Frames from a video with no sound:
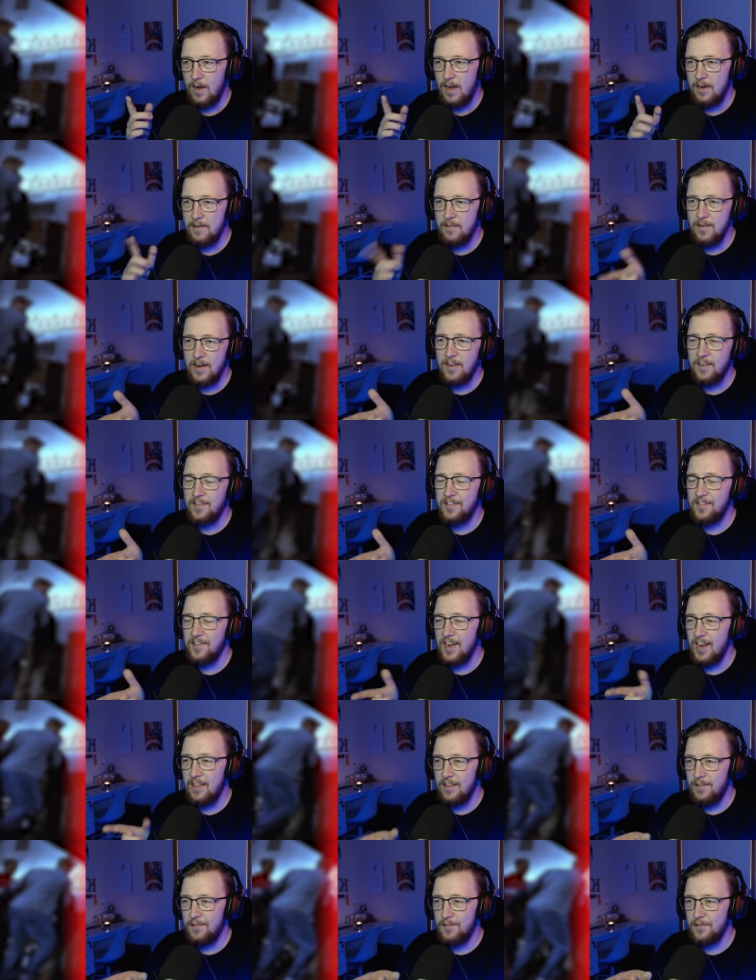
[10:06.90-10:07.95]
I don't
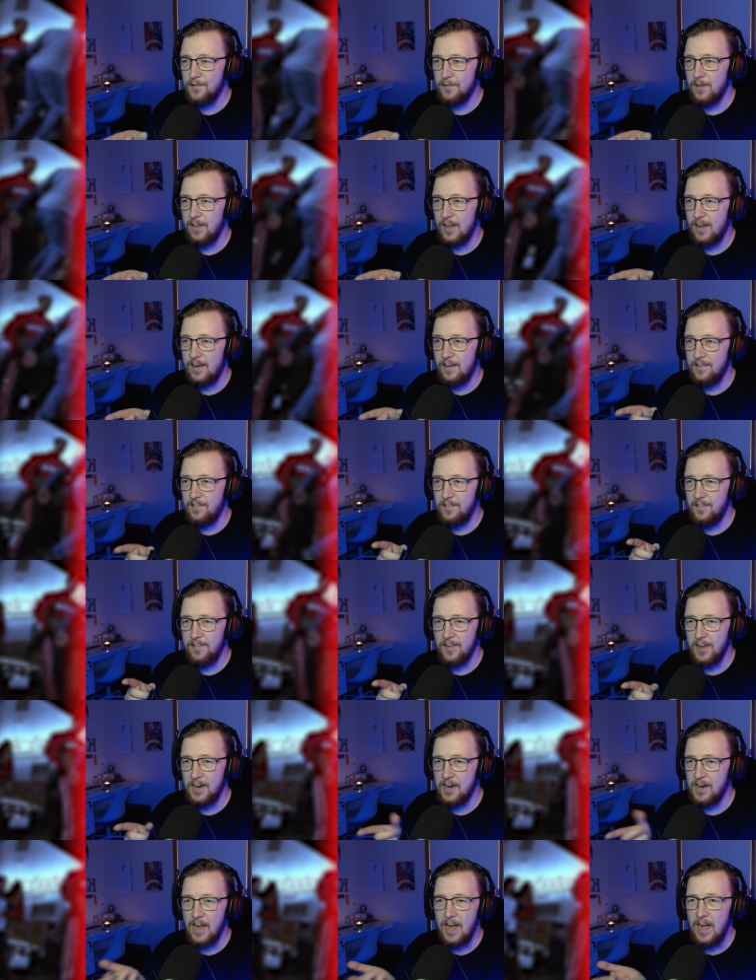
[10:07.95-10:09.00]
understand this storyline. Is this
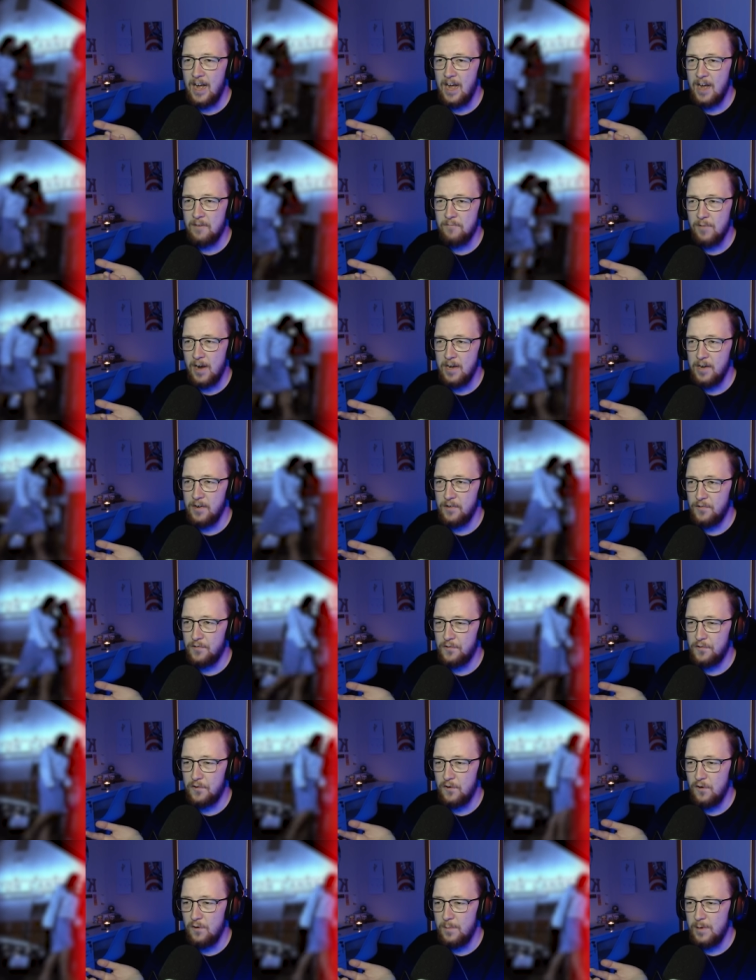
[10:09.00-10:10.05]
like R-rated
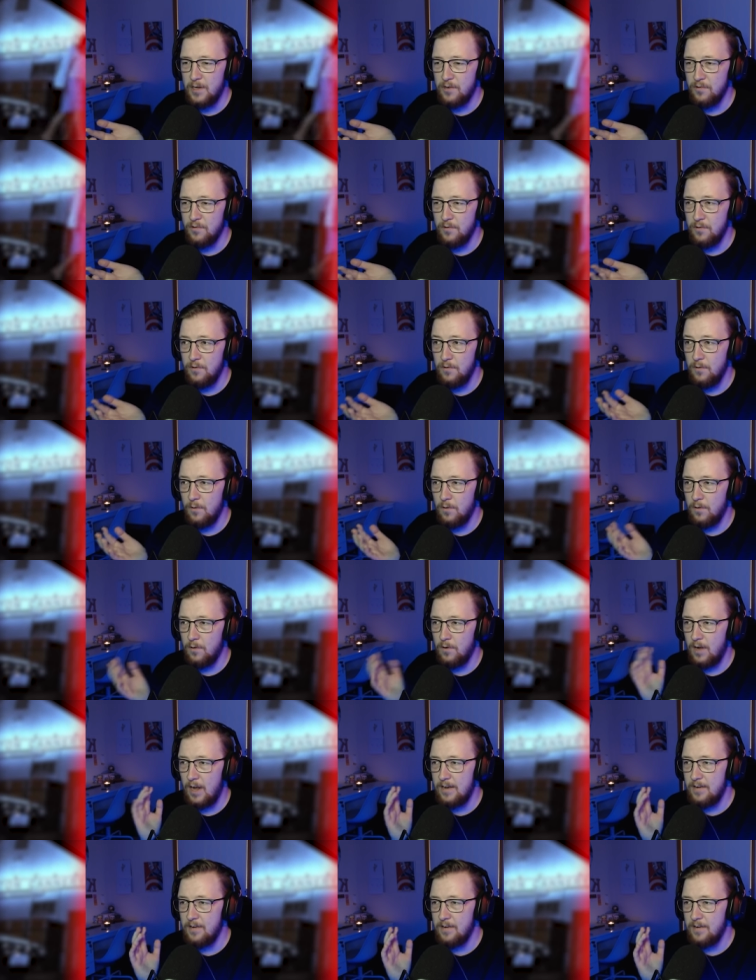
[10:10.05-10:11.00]
Scooby-Doo or I,